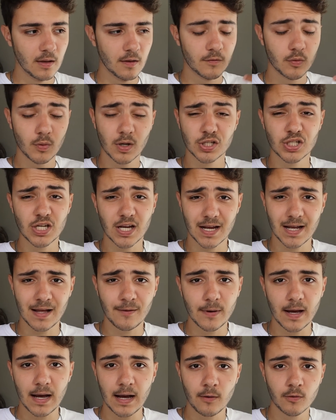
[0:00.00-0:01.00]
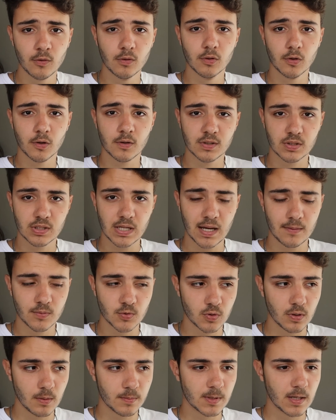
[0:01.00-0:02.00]
If you want to check out how to learn
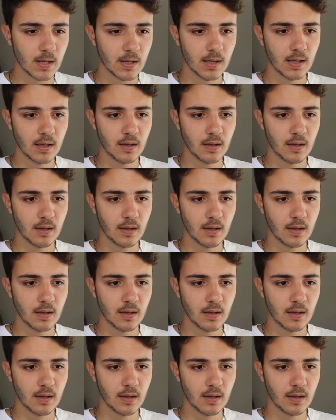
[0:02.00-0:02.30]
TypeScript